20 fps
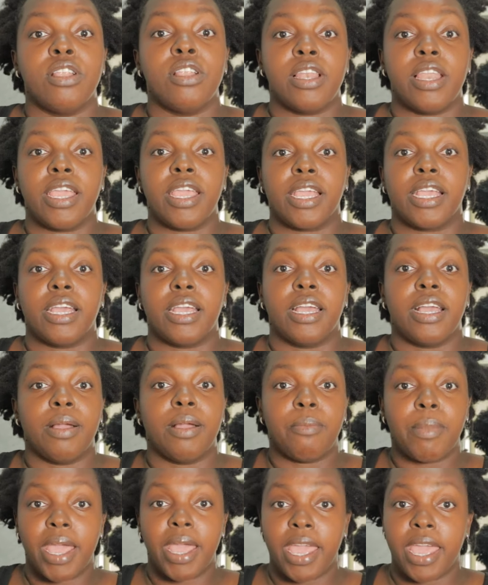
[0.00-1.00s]
like,
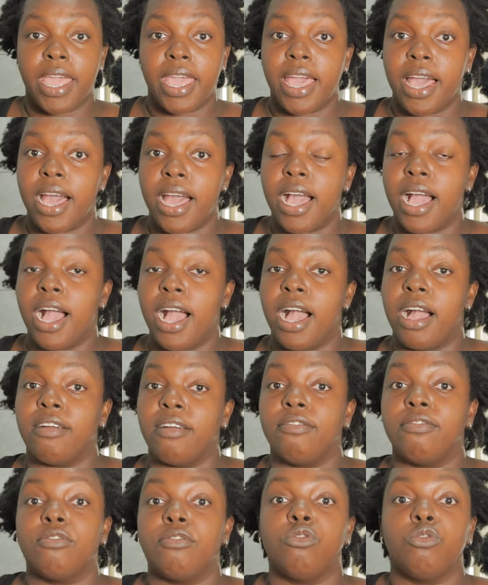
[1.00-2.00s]
my hair
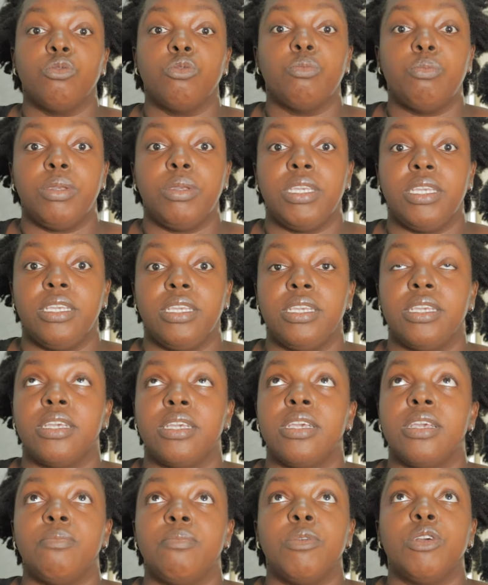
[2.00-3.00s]
have to be,
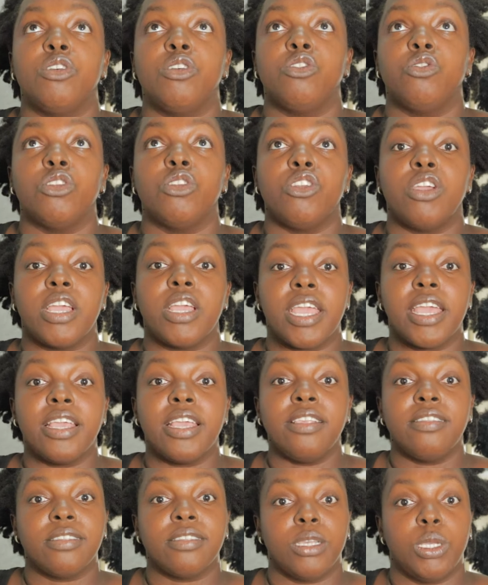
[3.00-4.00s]
because when your
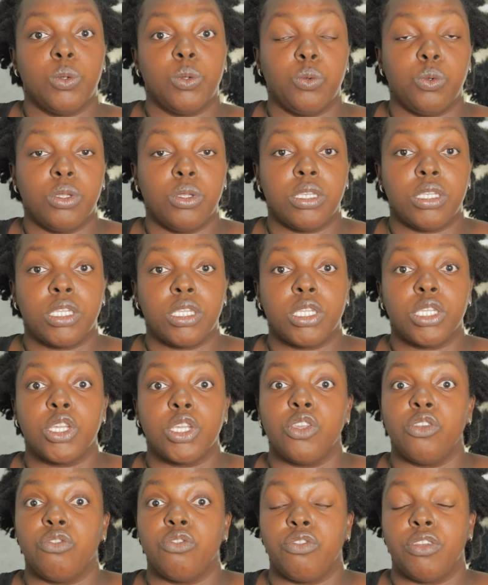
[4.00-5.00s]
hair is good,
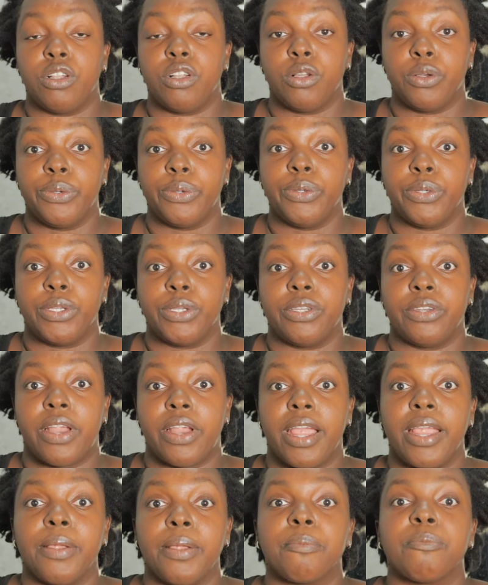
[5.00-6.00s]
you feel good,
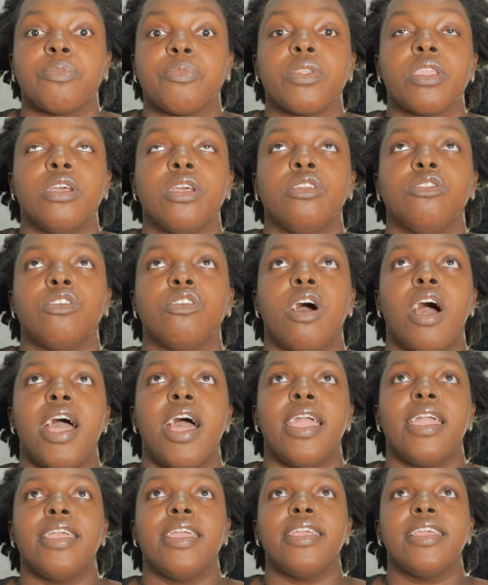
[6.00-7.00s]
right? So
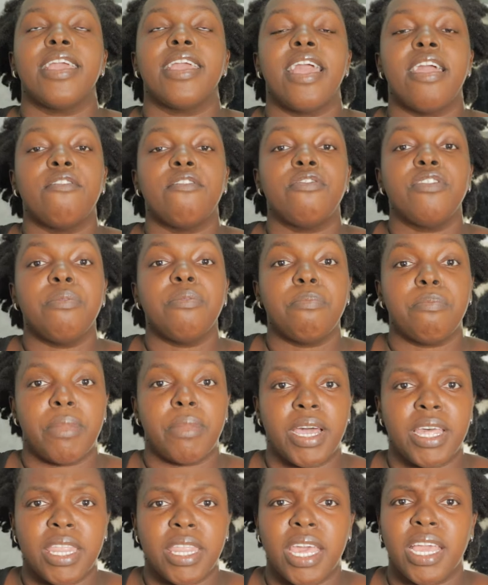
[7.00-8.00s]
I, every
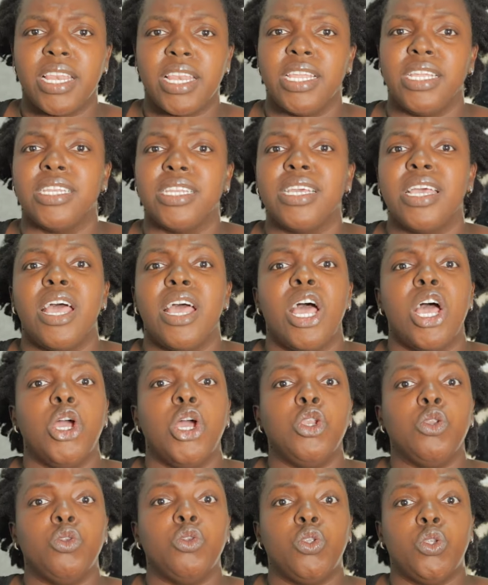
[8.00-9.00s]
month I need
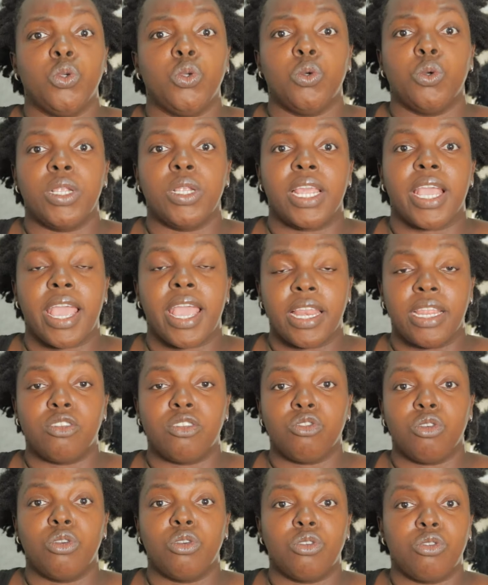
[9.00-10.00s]
to do, like I
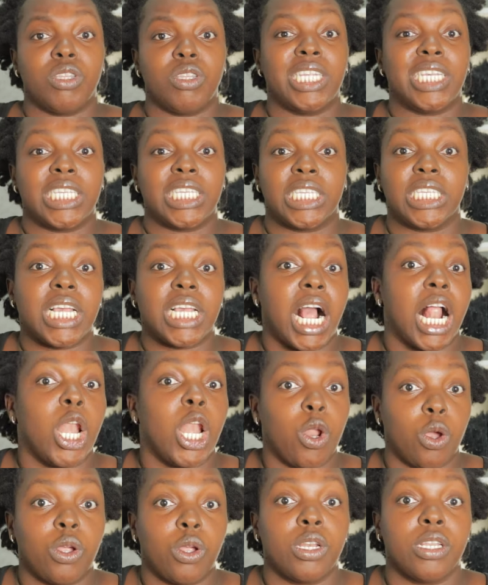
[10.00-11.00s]
need to go to the
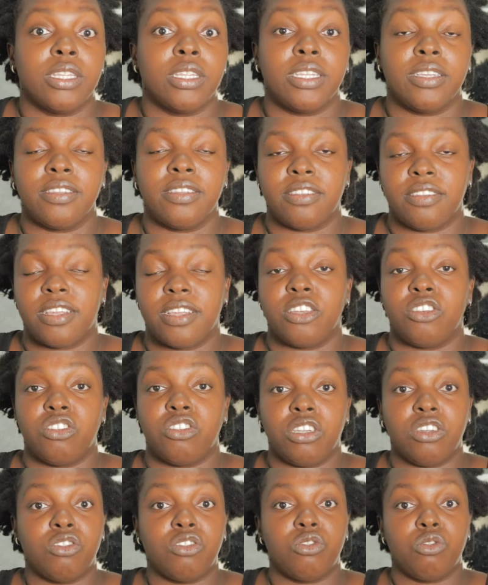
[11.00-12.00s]
salon. This is a
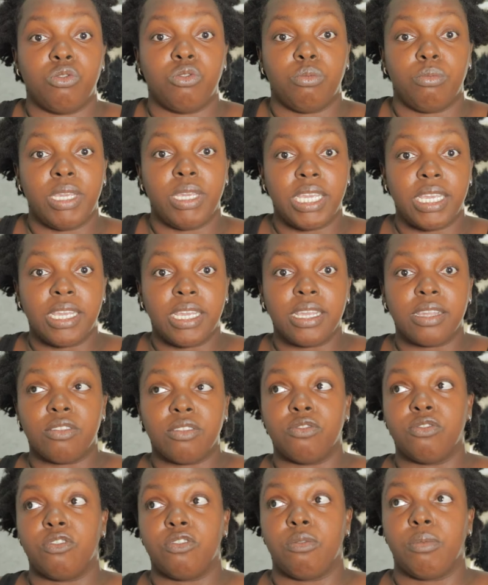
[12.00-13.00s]
treat to me,
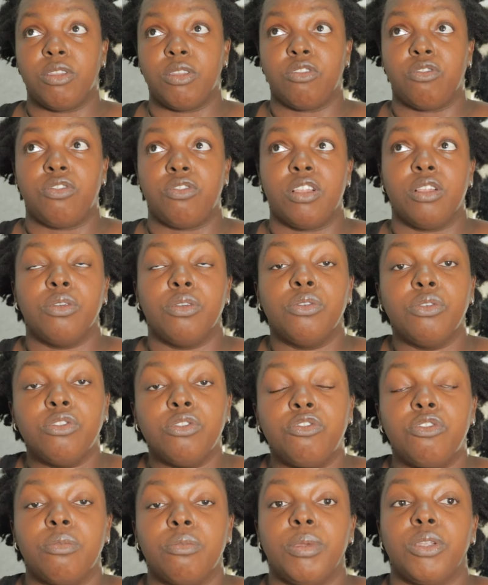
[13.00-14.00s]
for me to feel
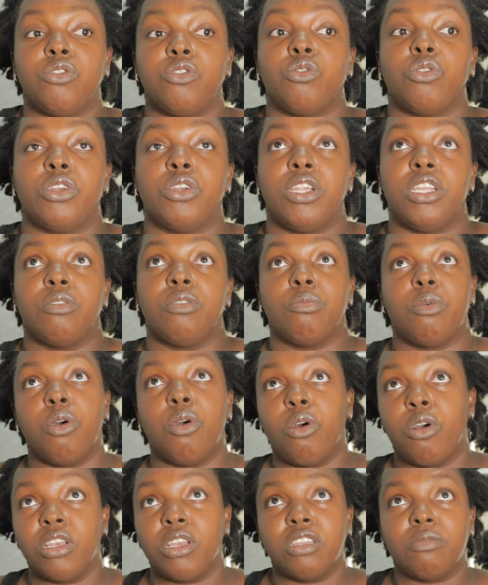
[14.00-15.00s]
good, for me to create
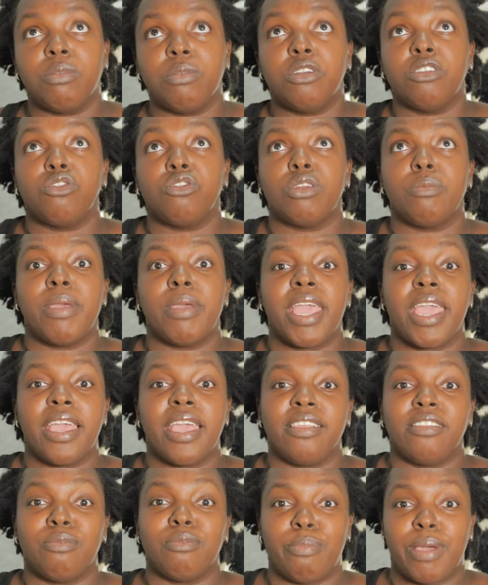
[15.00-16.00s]
more content, because when my
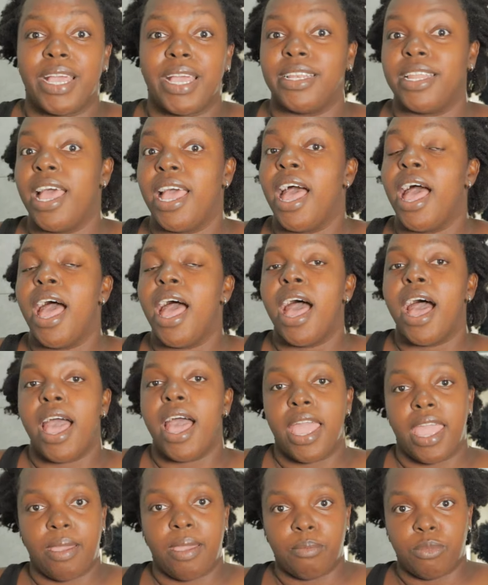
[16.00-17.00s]
hair is bad,
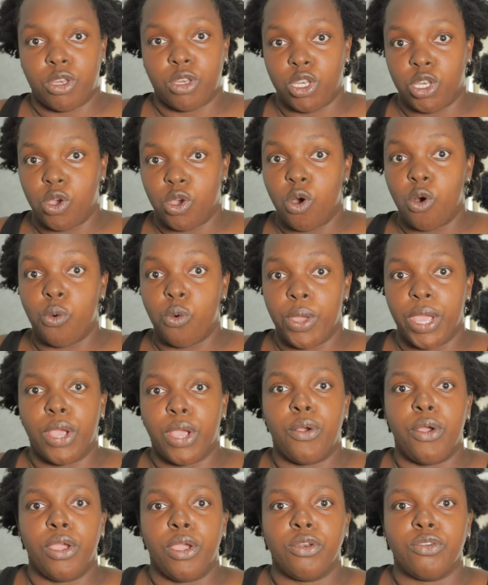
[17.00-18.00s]
I am no
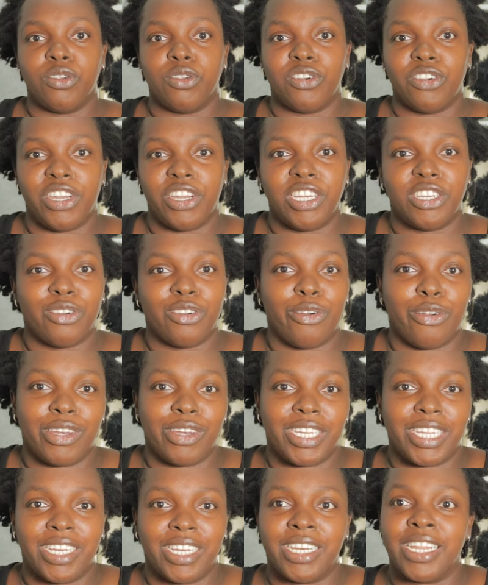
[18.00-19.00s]
way going to create
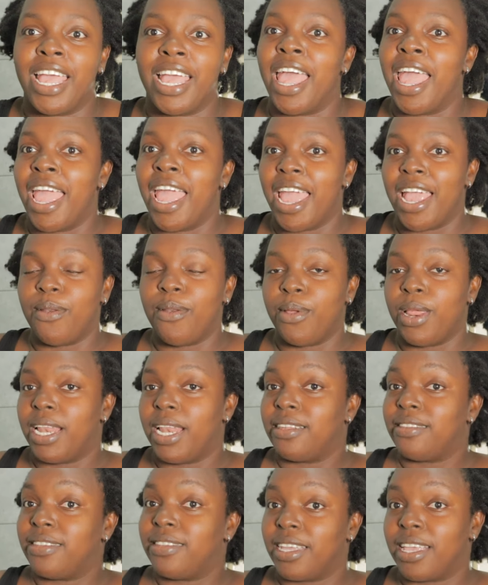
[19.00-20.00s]
content. Anyway,
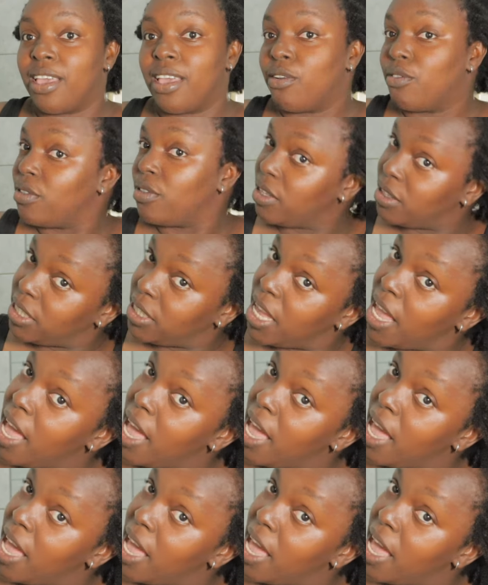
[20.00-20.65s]
let's take care of this